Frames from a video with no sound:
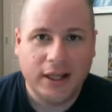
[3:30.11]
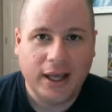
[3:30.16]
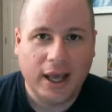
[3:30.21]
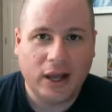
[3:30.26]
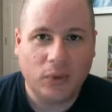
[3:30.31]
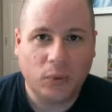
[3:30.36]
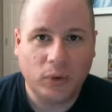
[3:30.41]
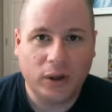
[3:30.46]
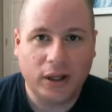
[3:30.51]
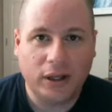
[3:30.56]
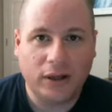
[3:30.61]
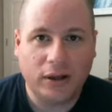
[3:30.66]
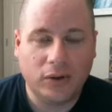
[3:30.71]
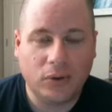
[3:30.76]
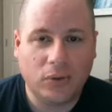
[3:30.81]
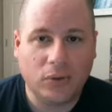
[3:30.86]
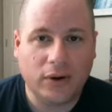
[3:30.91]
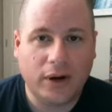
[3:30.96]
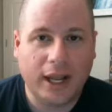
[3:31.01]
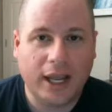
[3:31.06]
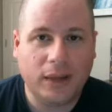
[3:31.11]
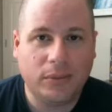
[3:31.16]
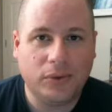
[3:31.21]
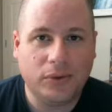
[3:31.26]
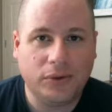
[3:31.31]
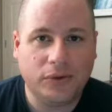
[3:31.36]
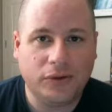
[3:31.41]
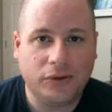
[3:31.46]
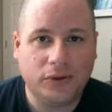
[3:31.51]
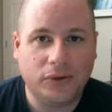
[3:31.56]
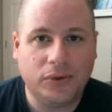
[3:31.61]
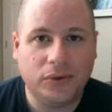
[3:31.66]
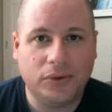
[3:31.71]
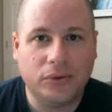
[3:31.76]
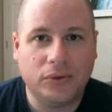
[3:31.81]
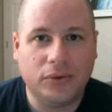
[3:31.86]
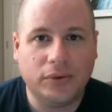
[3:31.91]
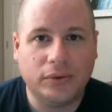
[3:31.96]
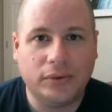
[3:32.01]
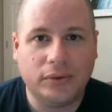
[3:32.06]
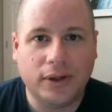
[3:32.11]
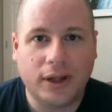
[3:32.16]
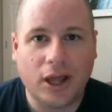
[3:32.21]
and we were able to